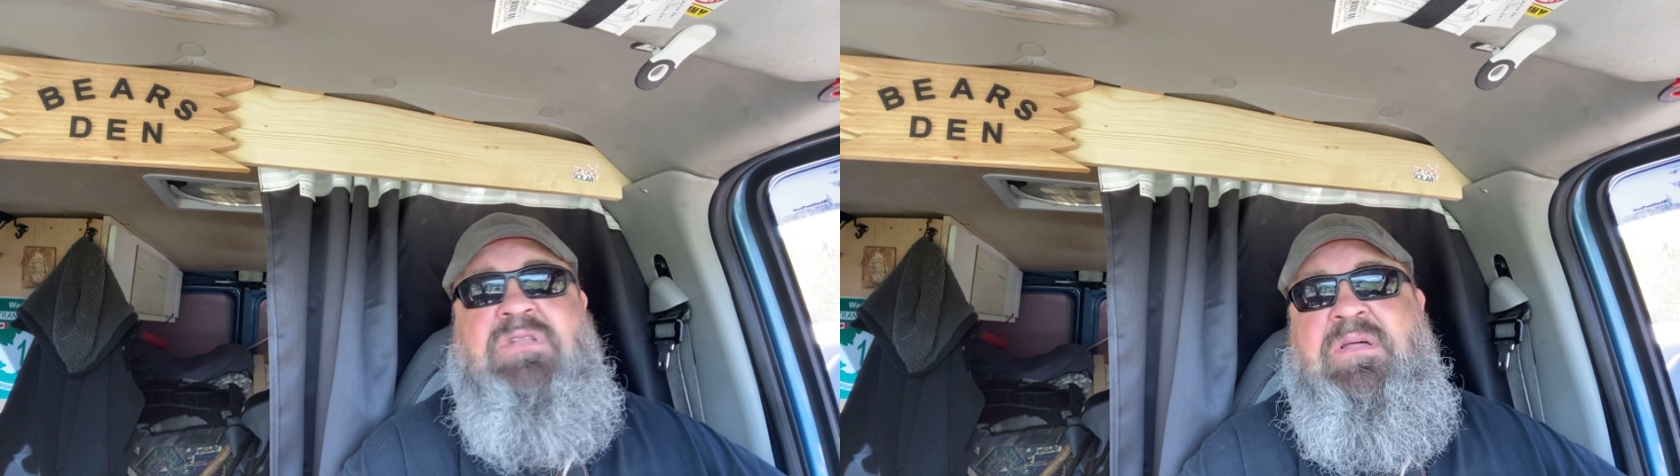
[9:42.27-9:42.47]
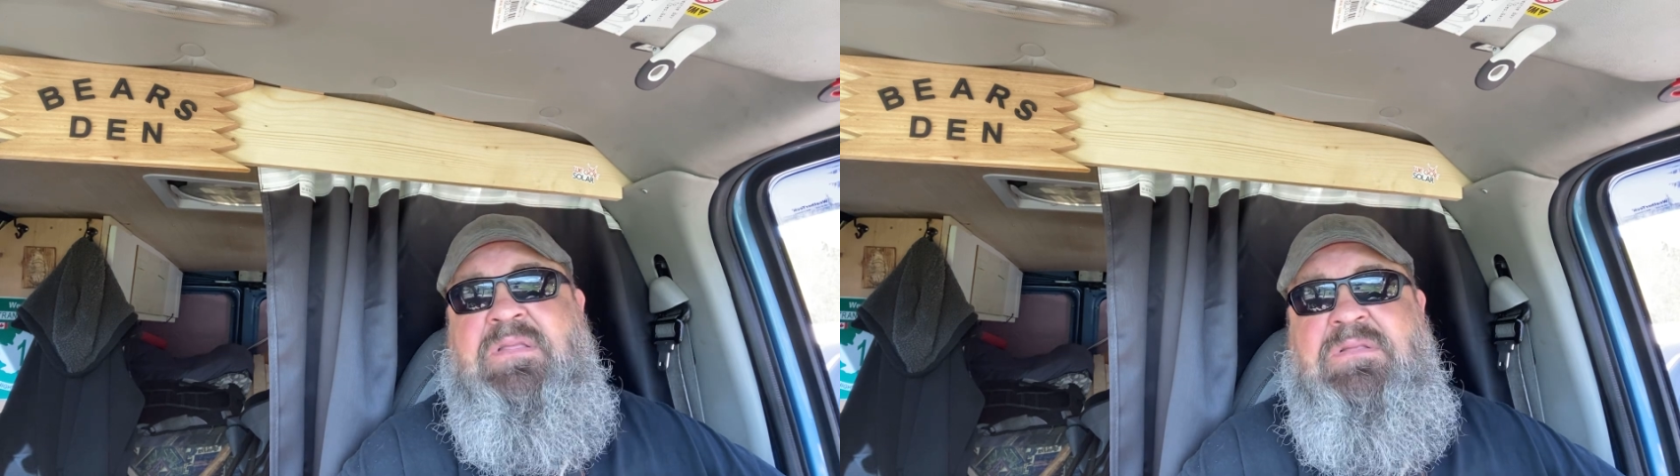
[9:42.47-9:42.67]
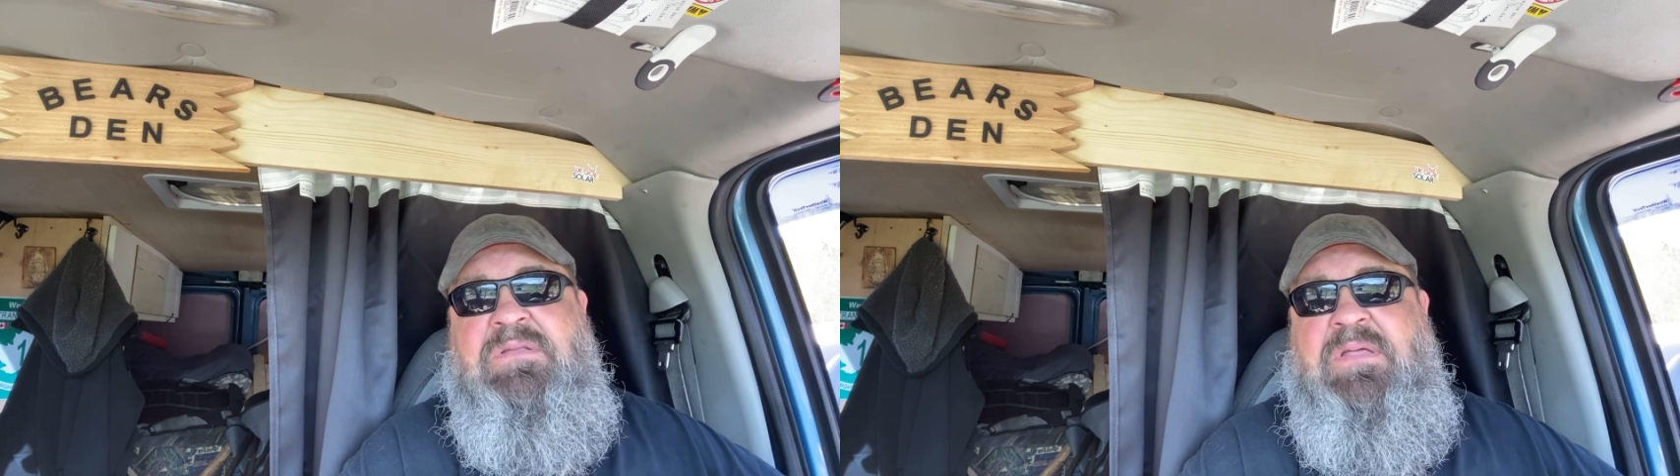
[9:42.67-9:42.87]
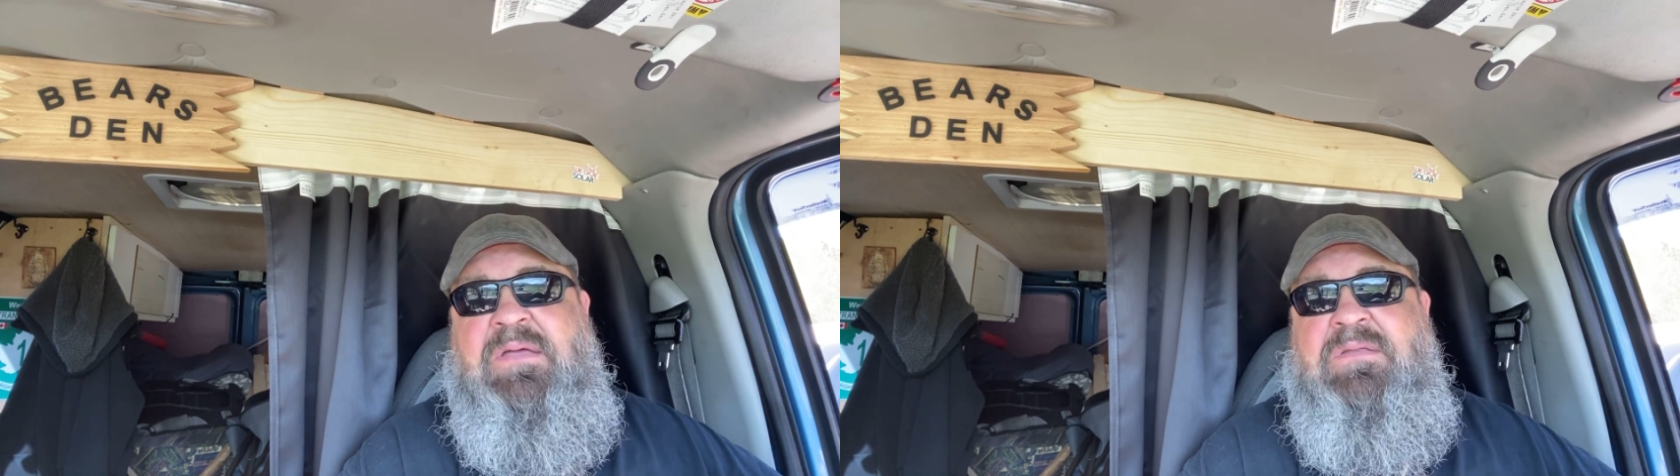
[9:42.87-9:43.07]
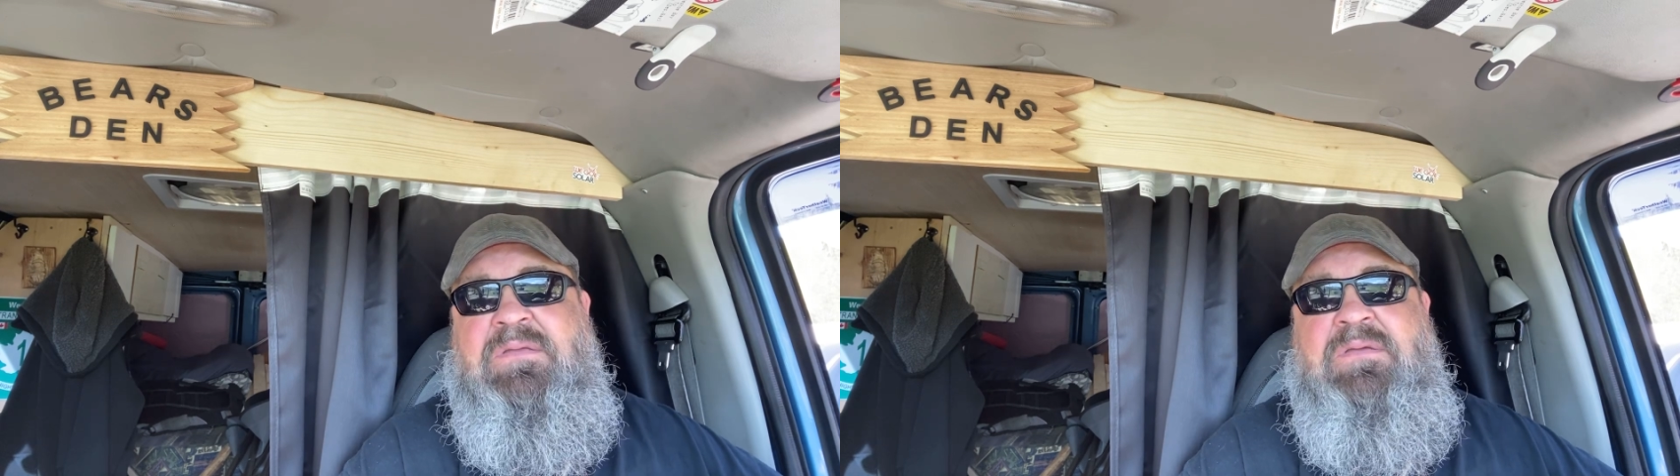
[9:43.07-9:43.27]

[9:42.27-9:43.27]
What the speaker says: not into that.